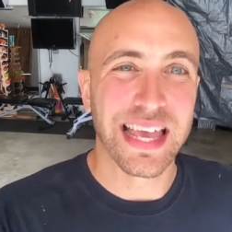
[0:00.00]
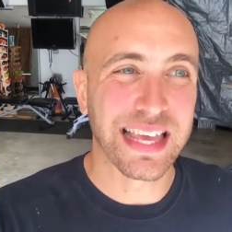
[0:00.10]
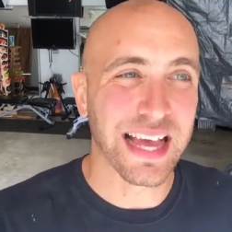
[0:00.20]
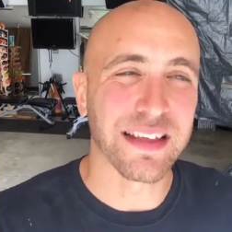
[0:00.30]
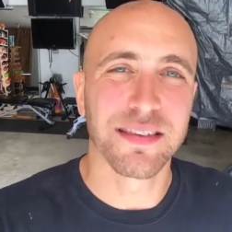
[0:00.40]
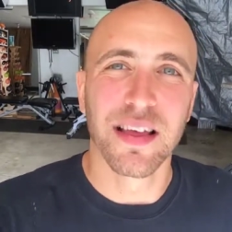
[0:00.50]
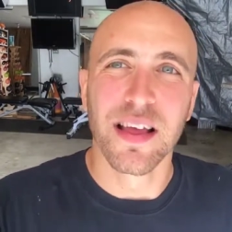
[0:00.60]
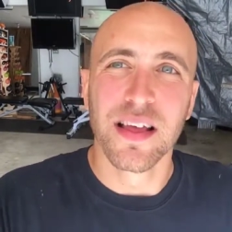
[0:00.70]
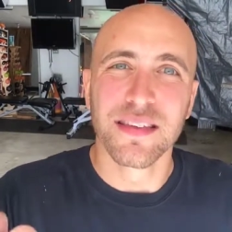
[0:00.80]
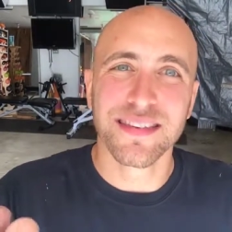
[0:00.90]
And guys,
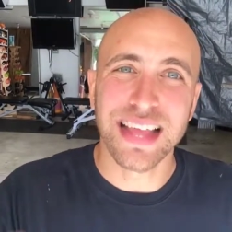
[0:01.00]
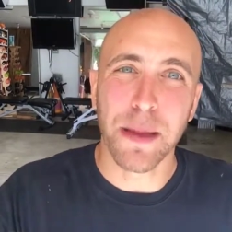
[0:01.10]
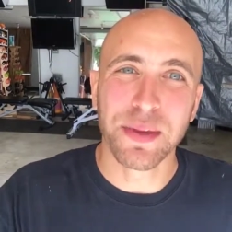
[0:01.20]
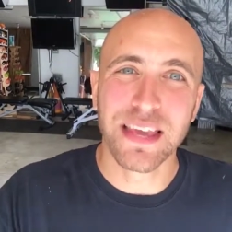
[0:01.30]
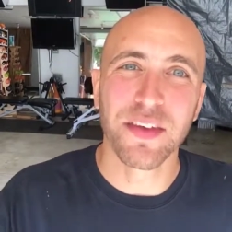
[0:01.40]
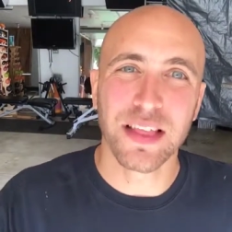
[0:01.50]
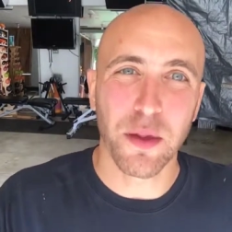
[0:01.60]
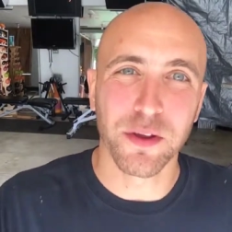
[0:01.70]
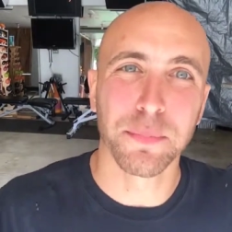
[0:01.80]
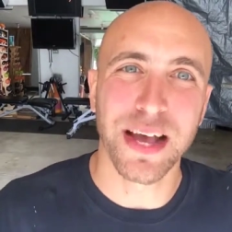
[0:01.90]
stop giving
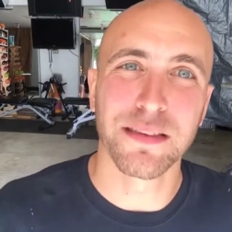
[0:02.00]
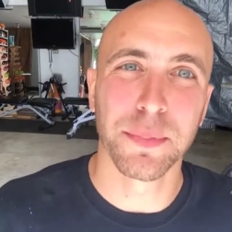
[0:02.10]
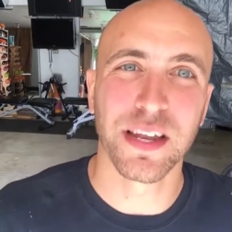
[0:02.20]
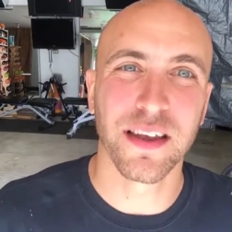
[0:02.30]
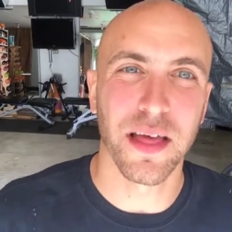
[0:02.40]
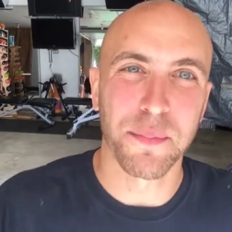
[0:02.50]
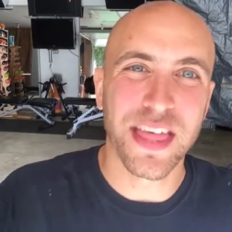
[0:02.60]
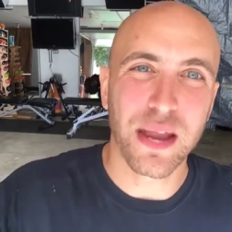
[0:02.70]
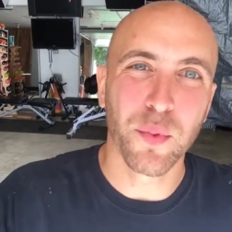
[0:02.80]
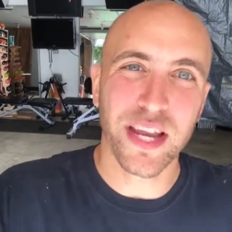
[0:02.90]
that responsibility to them. They